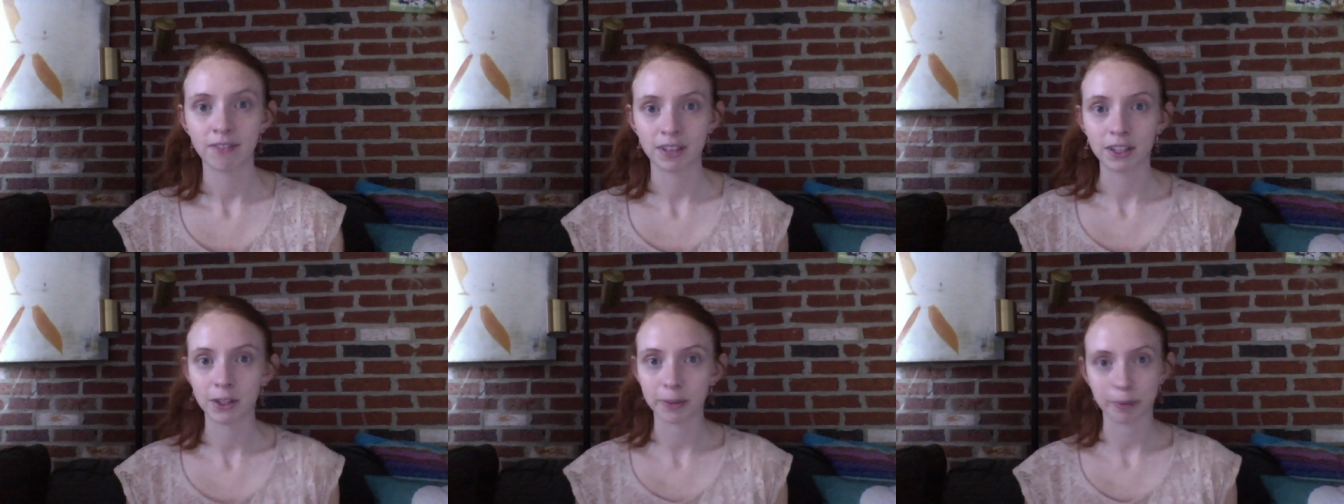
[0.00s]

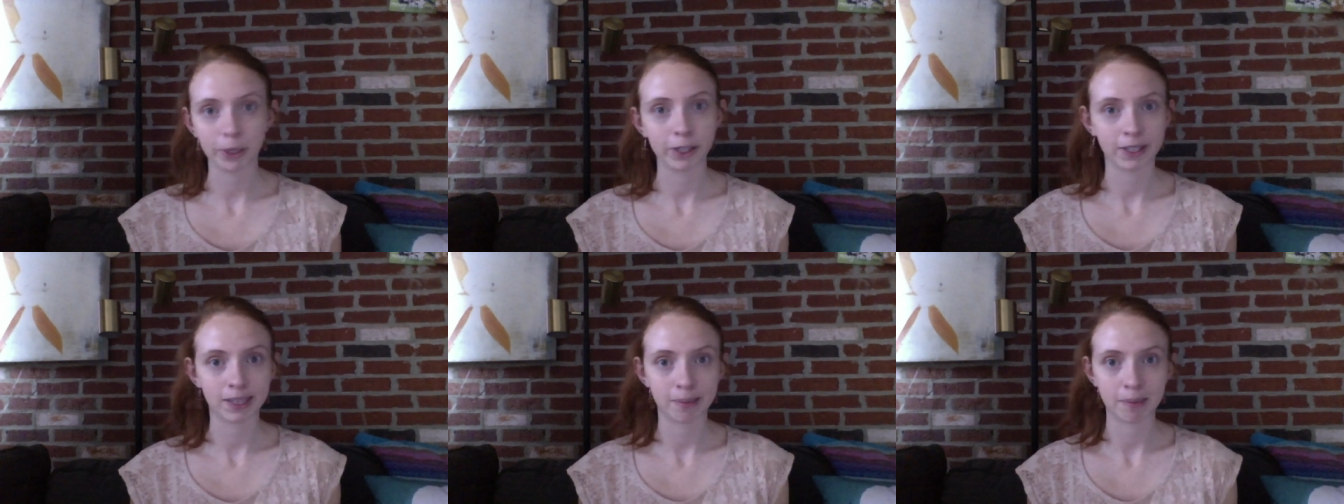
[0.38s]
feel the
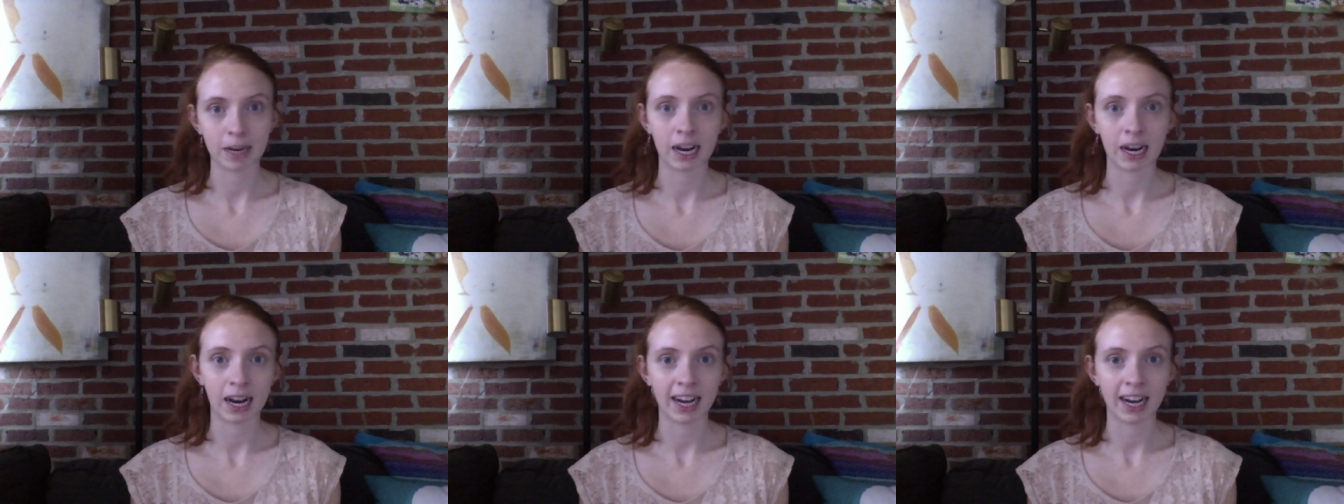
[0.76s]
person
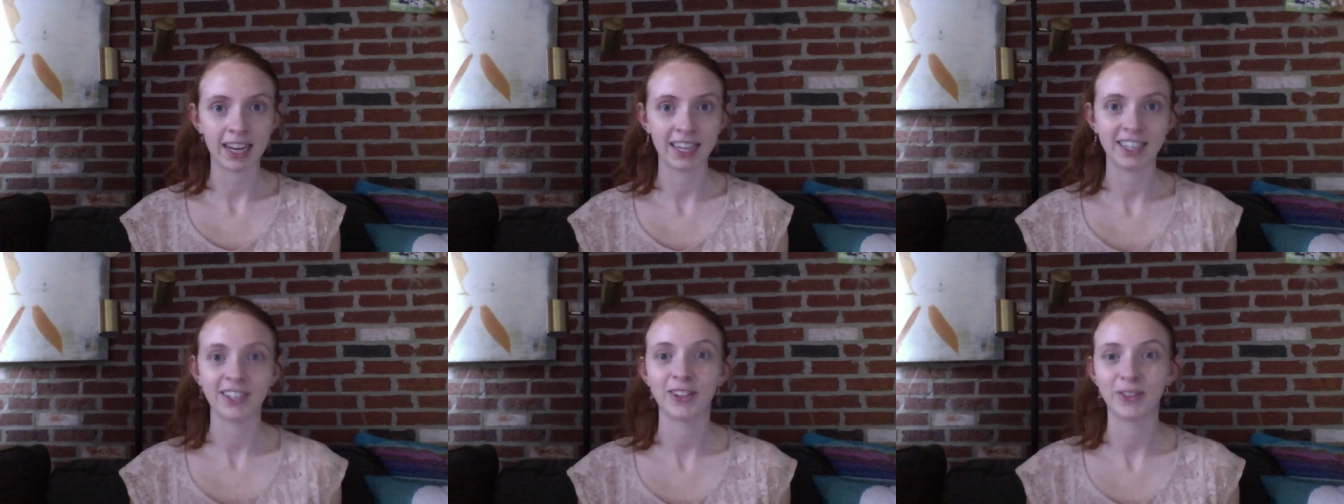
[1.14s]

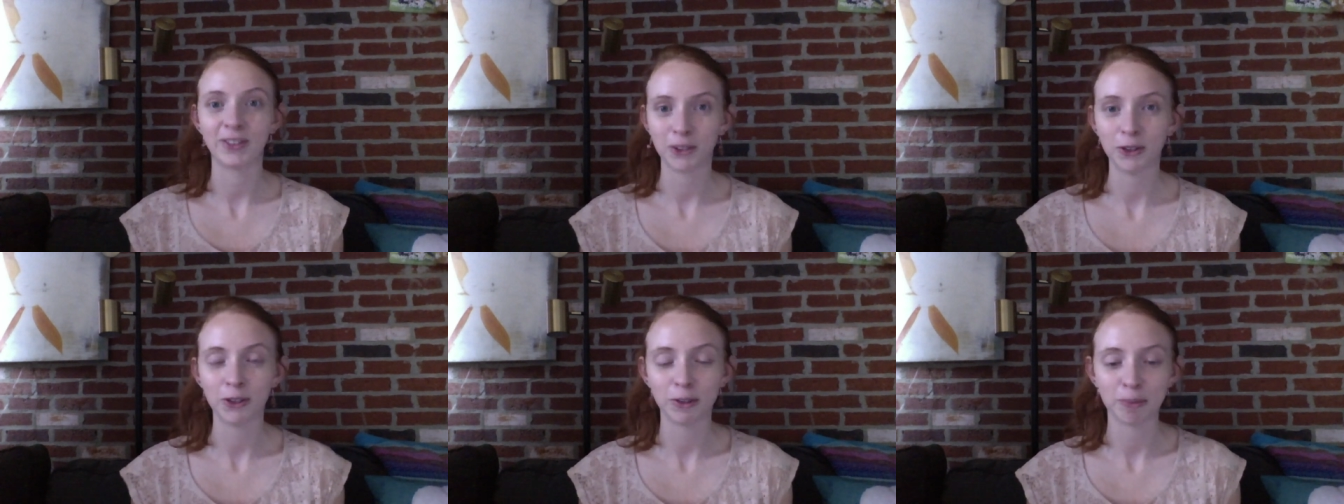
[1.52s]
behind
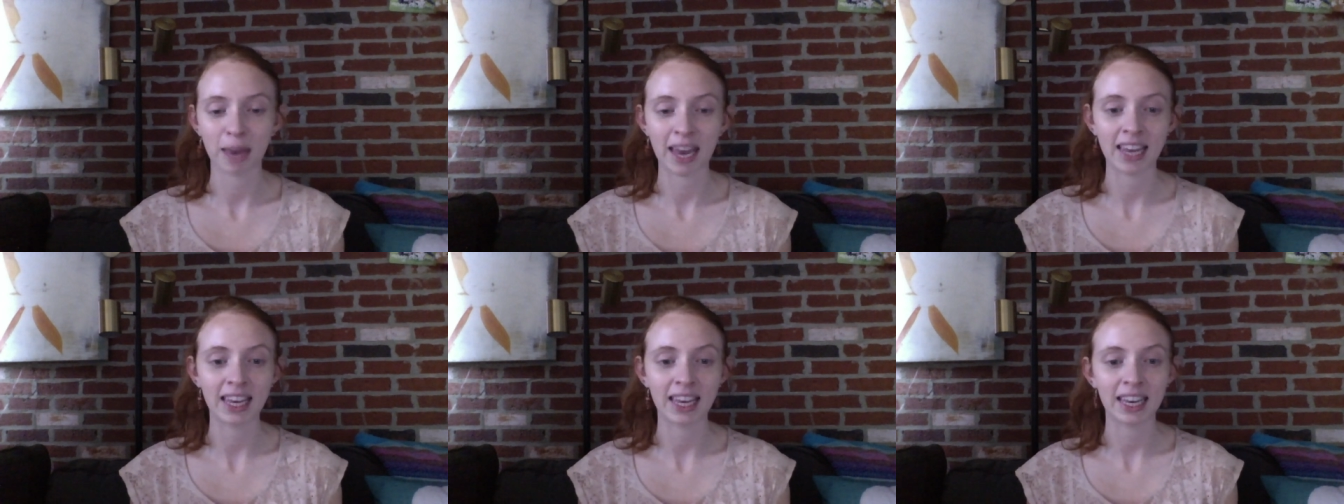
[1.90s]
who's
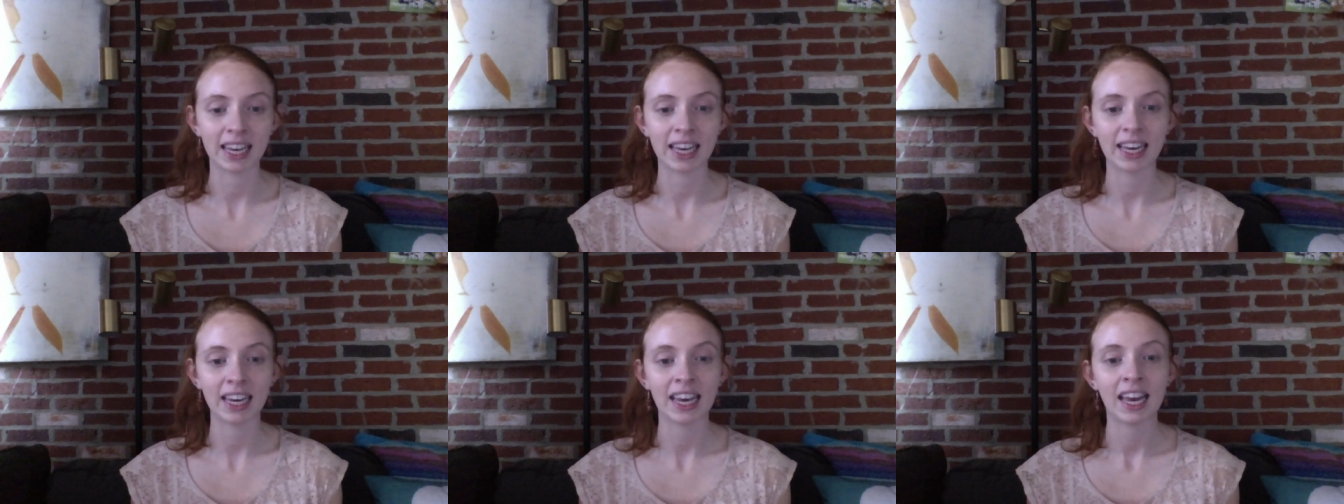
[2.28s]

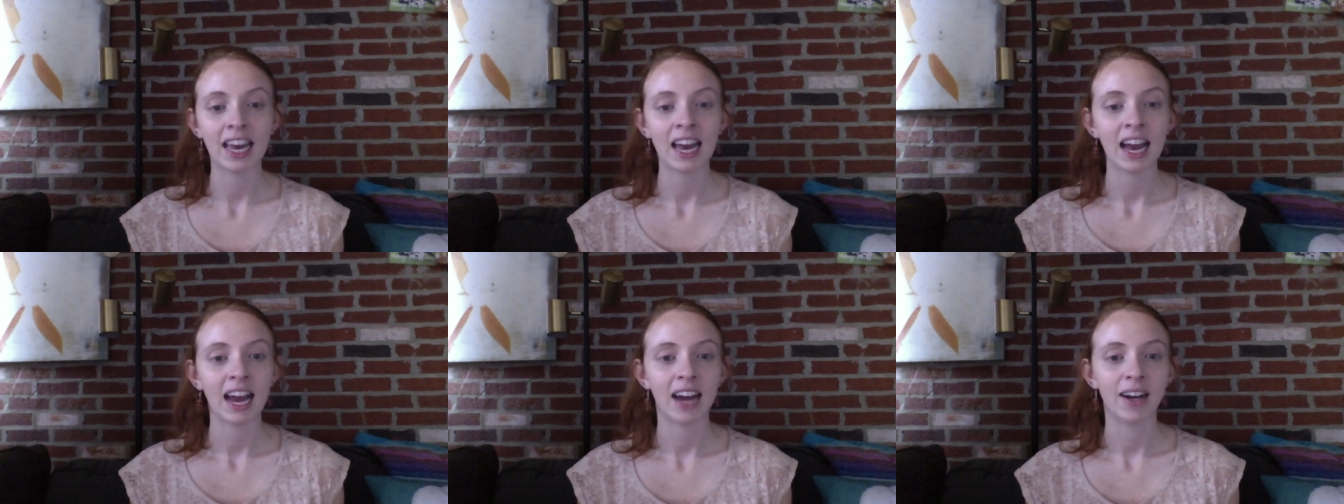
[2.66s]
making it.
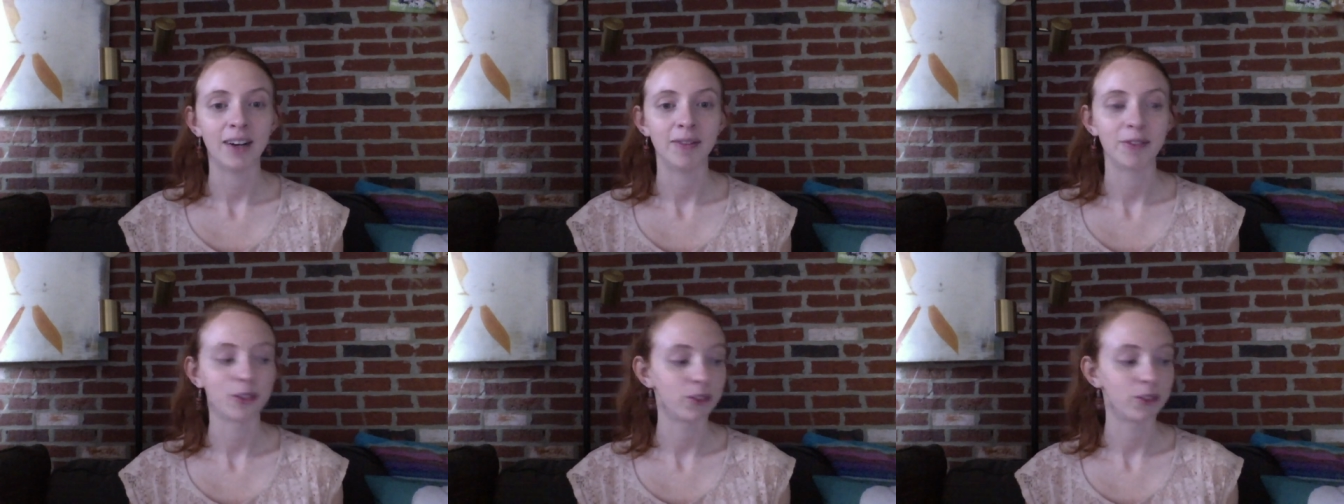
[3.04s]

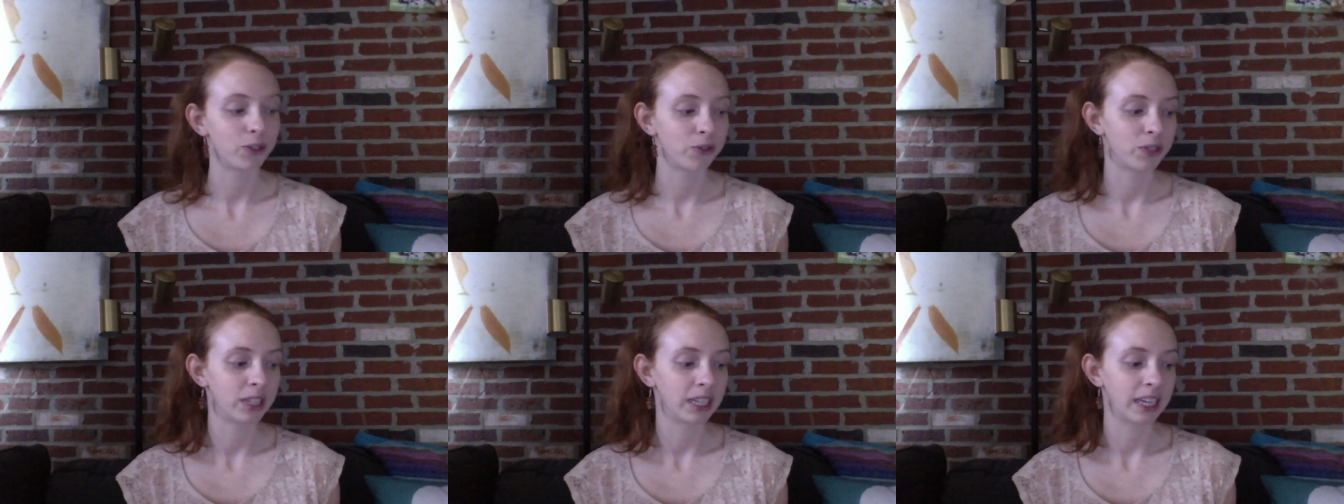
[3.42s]
So
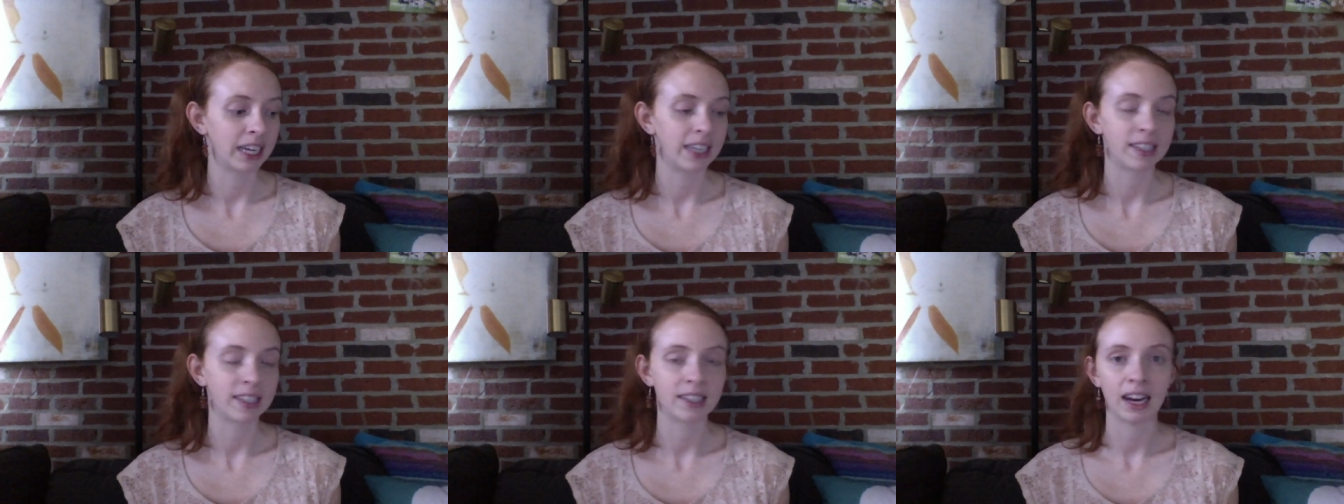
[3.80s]
it's really
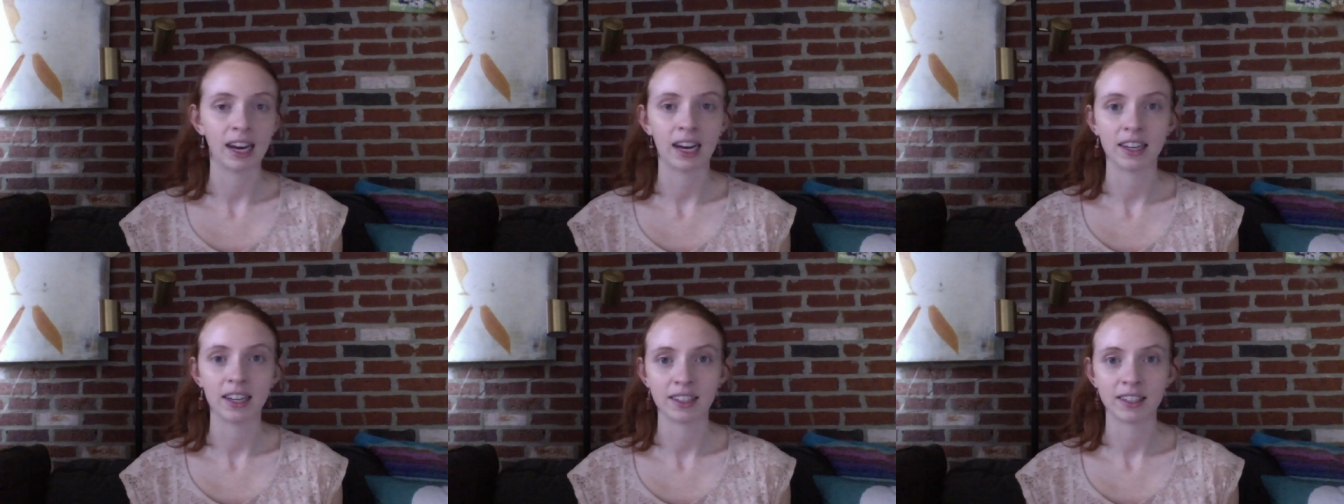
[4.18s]
nice
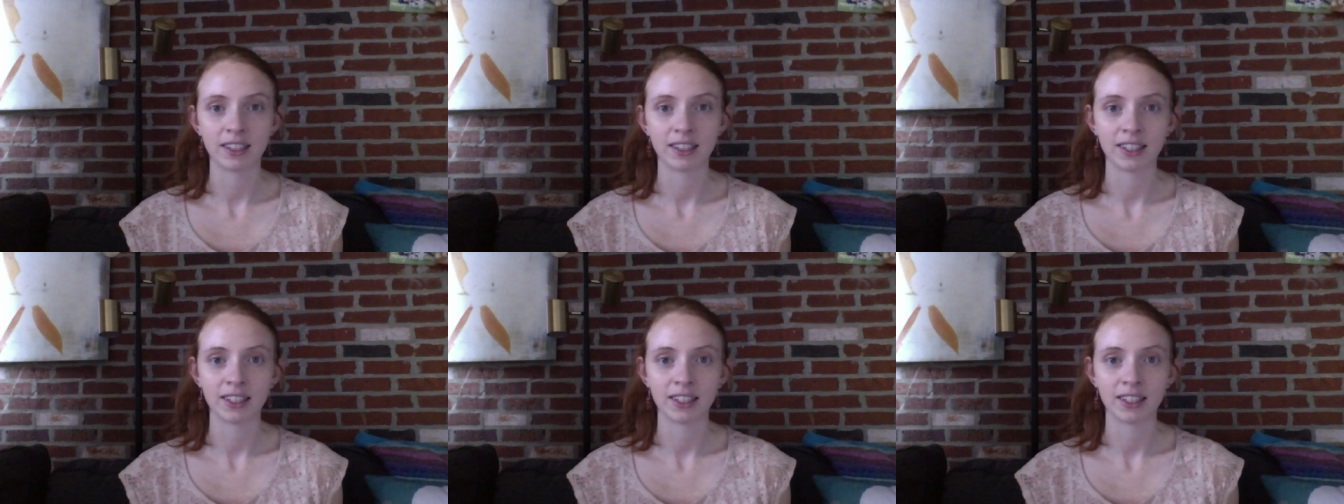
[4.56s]
to